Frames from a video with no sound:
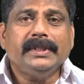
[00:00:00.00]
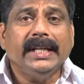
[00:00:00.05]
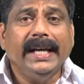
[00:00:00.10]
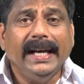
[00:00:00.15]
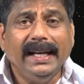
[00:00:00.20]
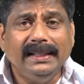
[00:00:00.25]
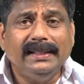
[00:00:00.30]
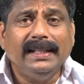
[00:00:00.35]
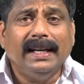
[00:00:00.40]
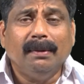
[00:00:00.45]

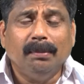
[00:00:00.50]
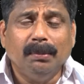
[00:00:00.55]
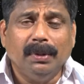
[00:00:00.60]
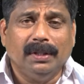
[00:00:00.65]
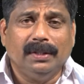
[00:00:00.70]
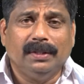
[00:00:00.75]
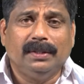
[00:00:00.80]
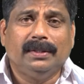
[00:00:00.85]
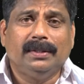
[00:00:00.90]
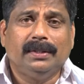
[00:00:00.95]

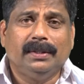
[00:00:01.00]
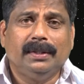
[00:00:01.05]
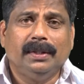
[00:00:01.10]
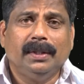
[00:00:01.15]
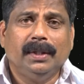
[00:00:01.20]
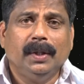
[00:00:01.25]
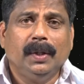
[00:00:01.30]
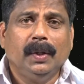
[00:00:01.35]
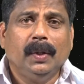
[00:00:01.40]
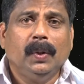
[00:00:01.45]
examples
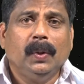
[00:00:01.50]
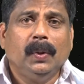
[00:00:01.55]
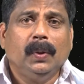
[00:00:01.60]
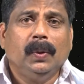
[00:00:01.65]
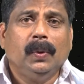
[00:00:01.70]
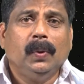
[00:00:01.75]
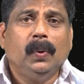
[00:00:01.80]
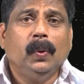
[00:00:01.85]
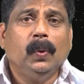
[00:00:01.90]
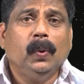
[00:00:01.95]

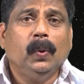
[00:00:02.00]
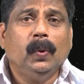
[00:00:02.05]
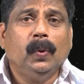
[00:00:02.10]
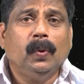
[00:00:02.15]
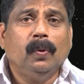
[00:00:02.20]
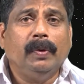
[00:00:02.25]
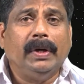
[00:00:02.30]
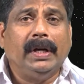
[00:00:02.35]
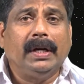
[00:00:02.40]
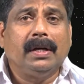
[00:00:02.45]
who
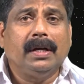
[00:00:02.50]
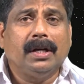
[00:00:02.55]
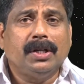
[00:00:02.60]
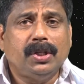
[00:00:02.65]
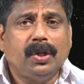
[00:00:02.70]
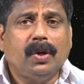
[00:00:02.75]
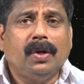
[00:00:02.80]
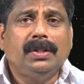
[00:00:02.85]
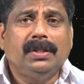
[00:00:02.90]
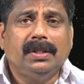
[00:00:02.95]
were cut
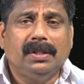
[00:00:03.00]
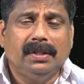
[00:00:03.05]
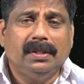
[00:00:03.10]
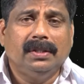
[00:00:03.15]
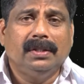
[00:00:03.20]
short